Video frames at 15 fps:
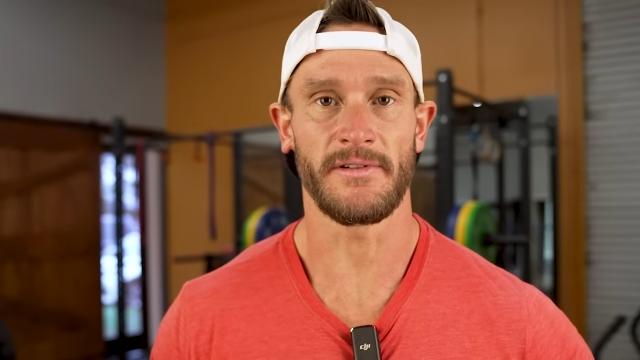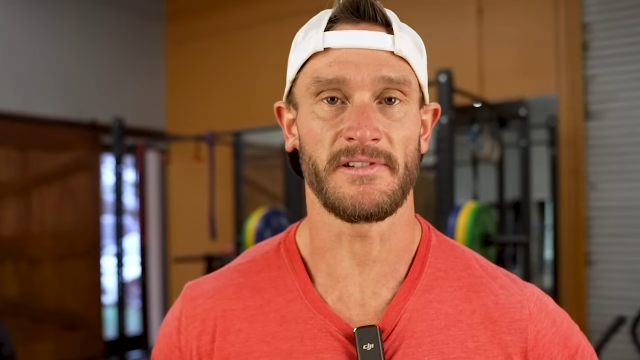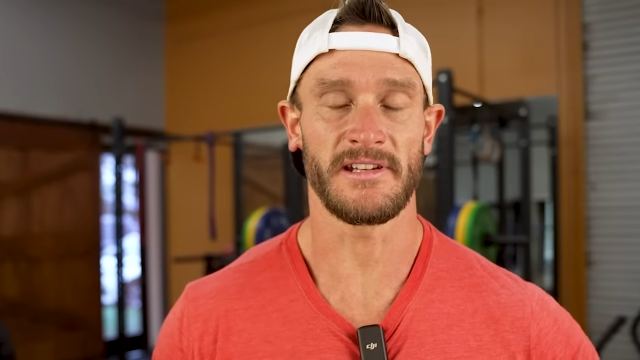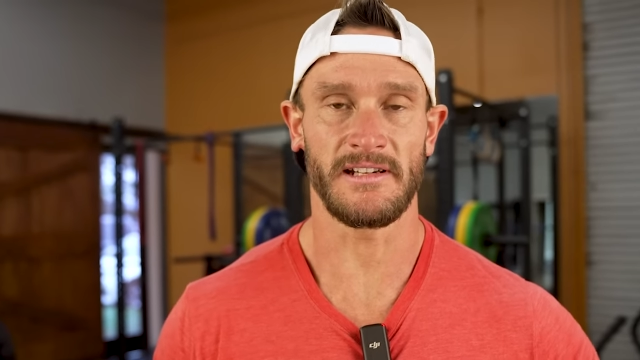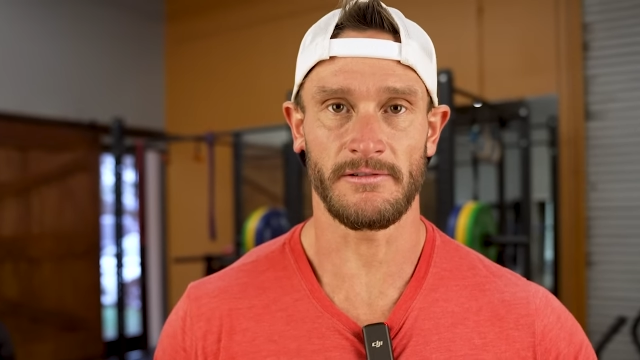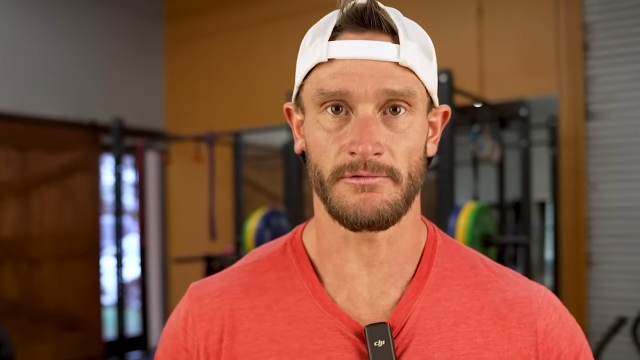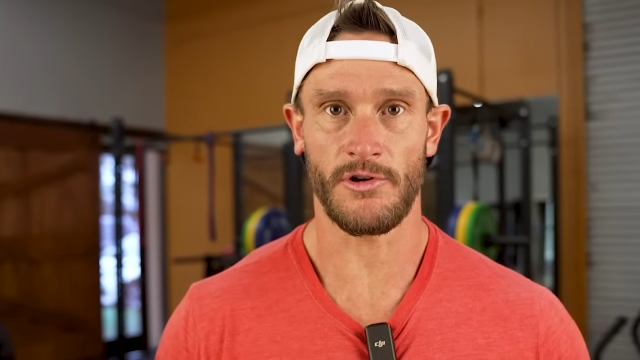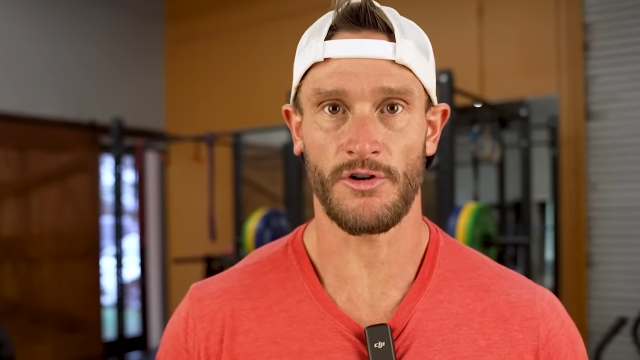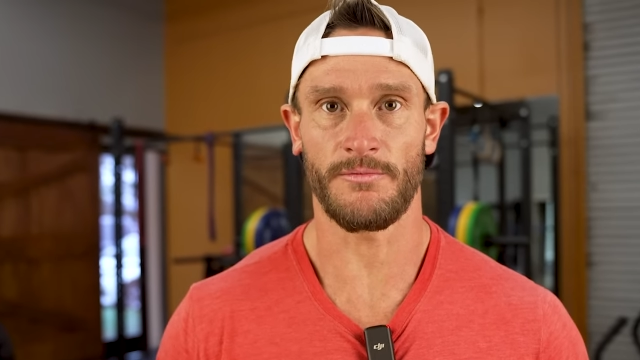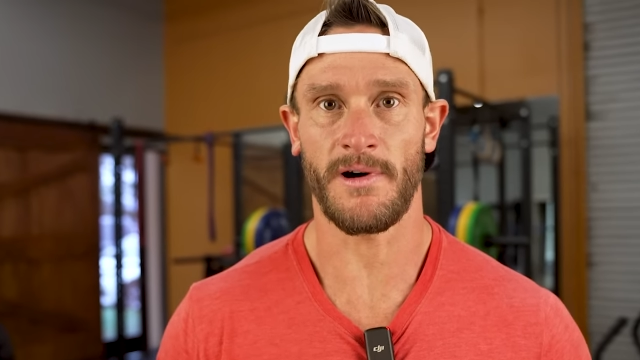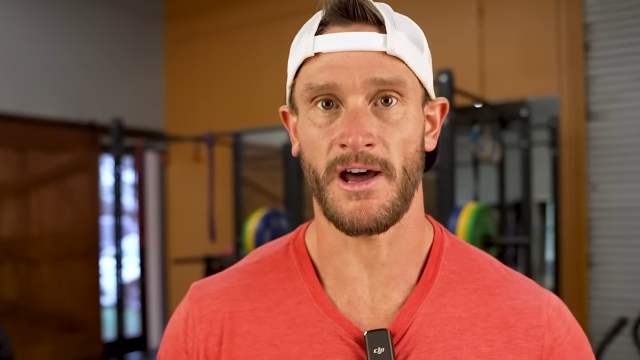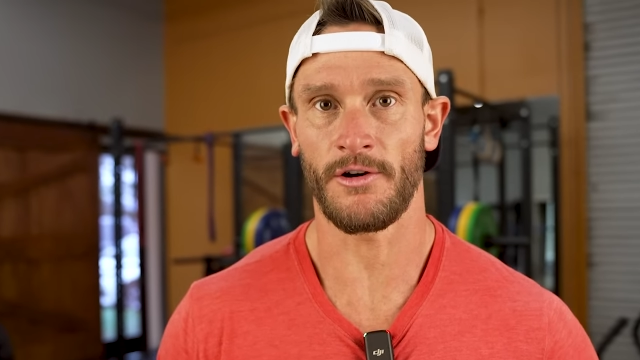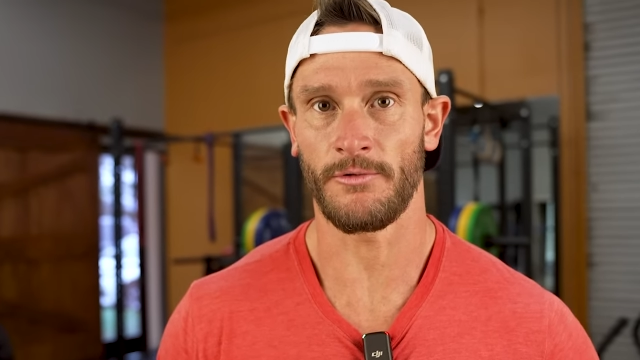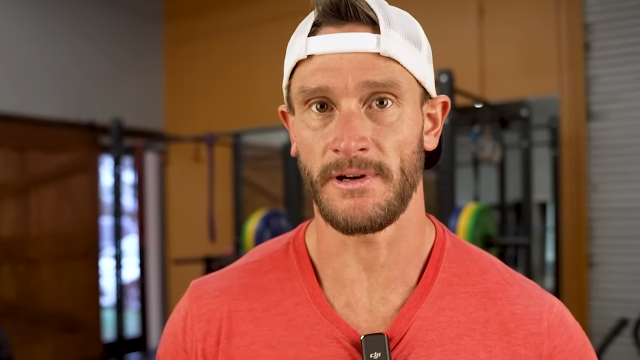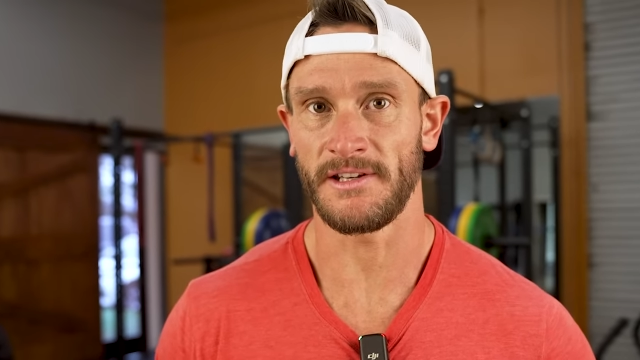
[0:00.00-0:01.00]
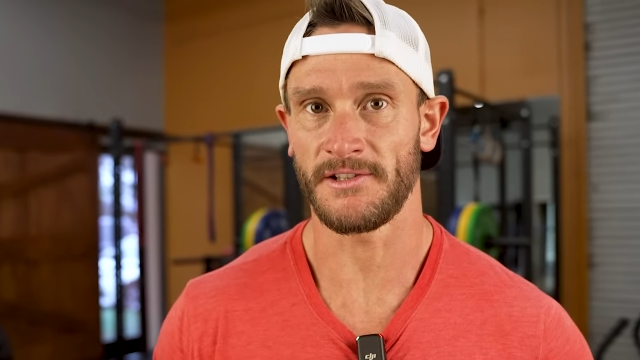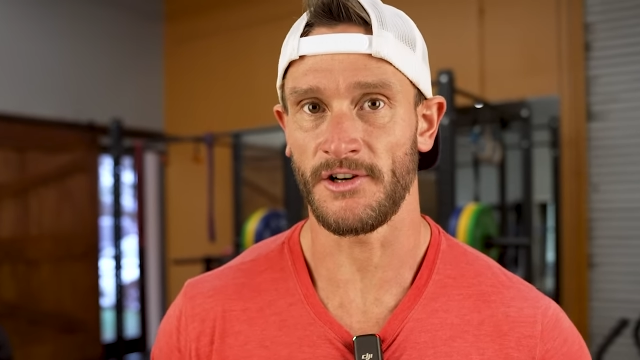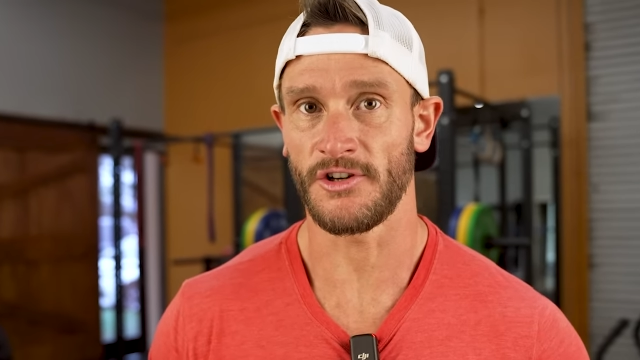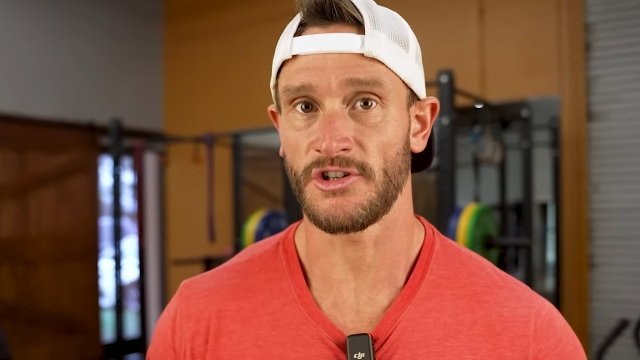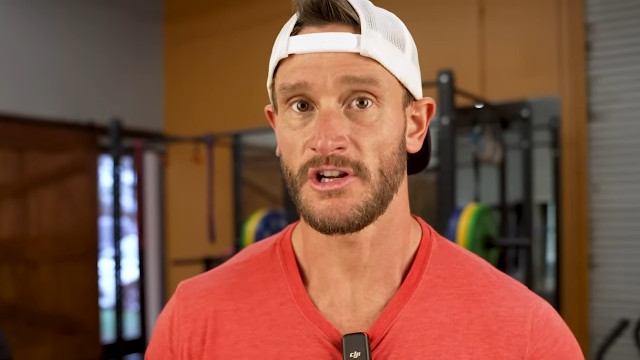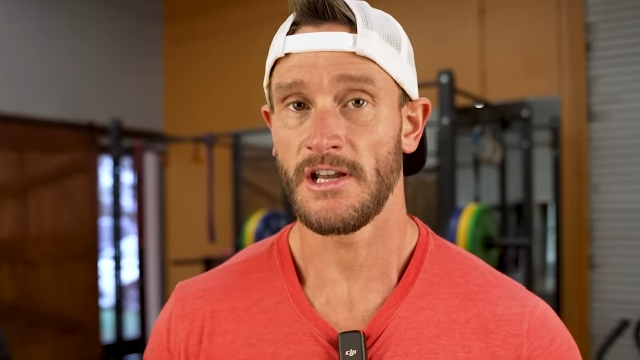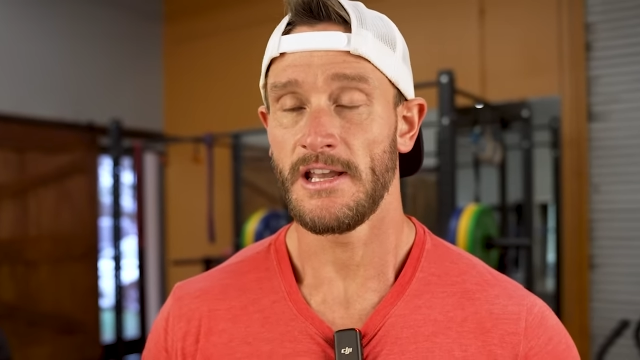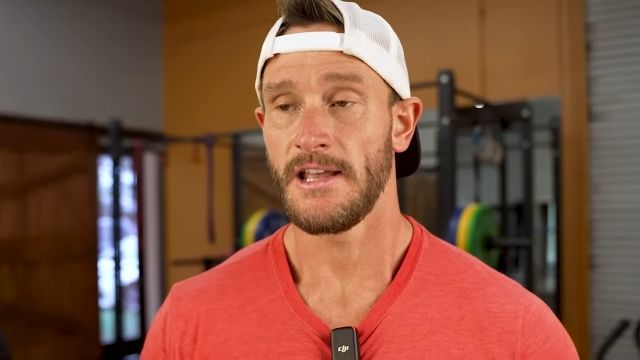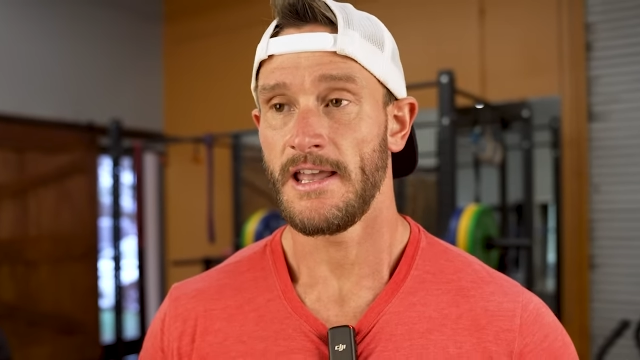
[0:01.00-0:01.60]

we've seen in rodent model research,